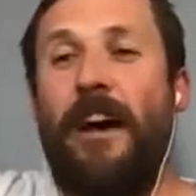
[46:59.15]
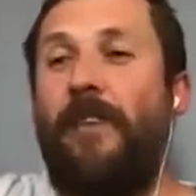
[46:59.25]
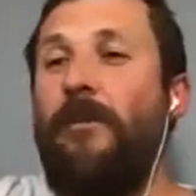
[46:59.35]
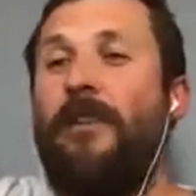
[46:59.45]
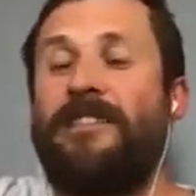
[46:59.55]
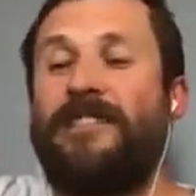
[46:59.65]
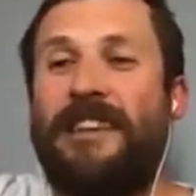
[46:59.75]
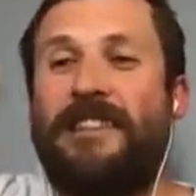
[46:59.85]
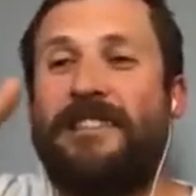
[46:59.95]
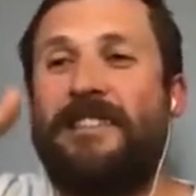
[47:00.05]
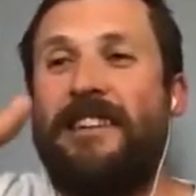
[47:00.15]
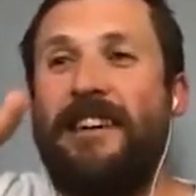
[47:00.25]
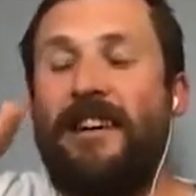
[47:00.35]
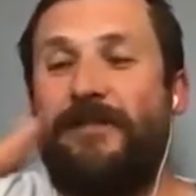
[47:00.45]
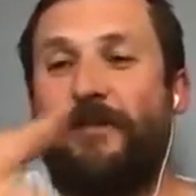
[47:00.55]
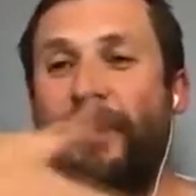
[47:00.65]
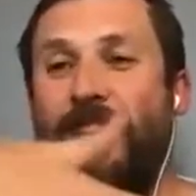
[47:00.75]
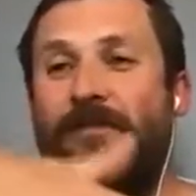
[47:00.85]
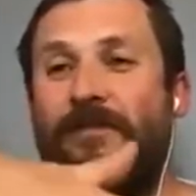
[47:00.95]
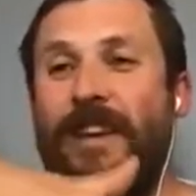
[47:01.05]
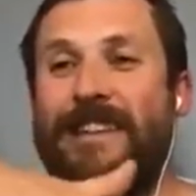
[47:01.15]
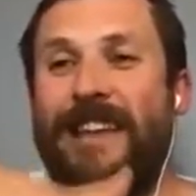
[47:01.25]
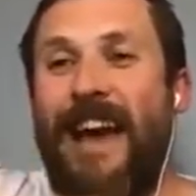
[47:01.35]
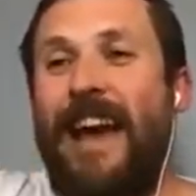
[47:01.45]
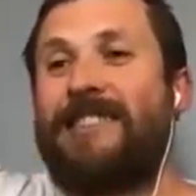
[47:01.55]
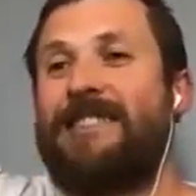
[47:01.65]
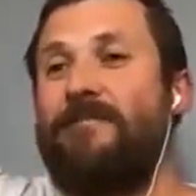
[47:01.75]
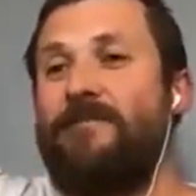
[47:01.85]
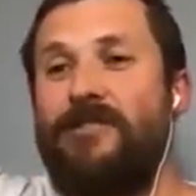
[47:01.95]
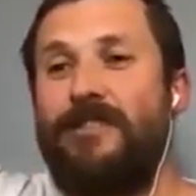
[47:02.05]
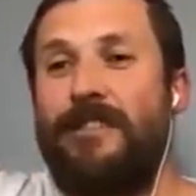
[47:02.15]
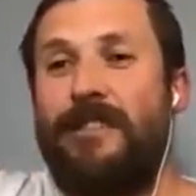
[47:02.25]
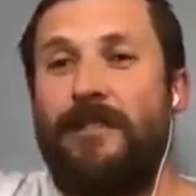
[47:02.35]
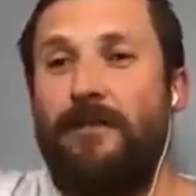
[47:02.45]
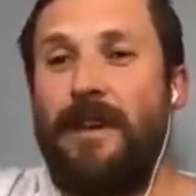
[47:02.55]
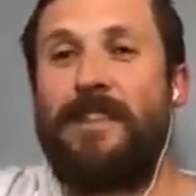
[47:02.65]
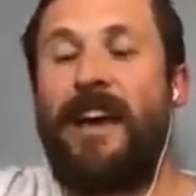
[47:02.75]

Otherwise, it's a freaking fantastic machine. Yeah.